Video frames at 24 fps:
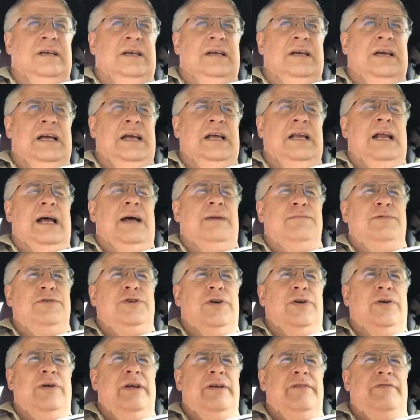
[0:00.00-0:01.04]
And I'm
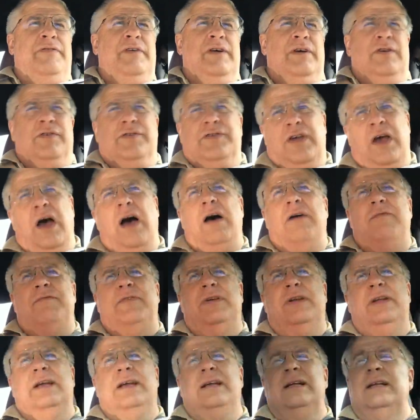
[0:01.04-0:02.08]
sure he feels
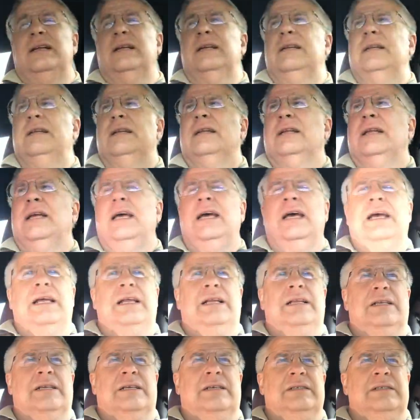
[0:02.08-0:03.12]
confident that
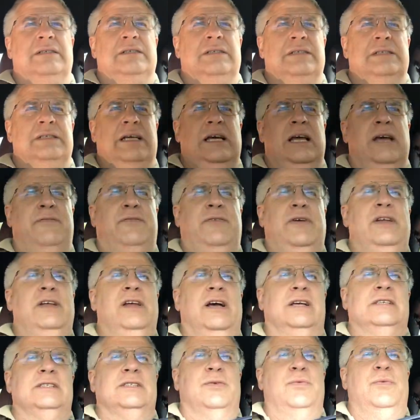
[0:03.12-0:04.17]
if he
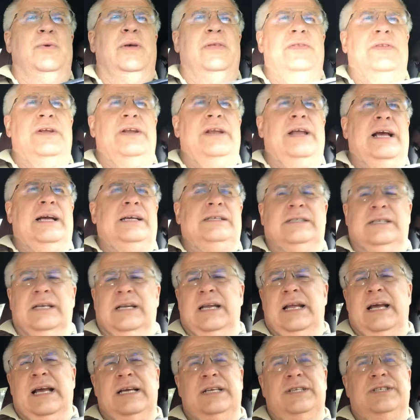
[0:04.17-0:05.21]
doesn't win the next
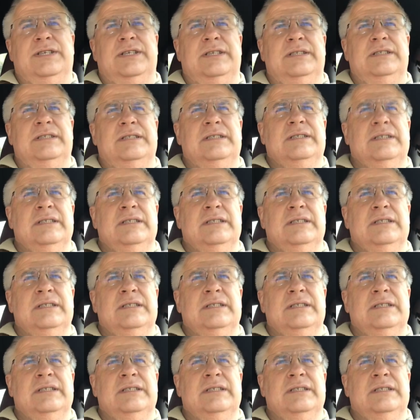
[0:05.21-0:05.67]
election,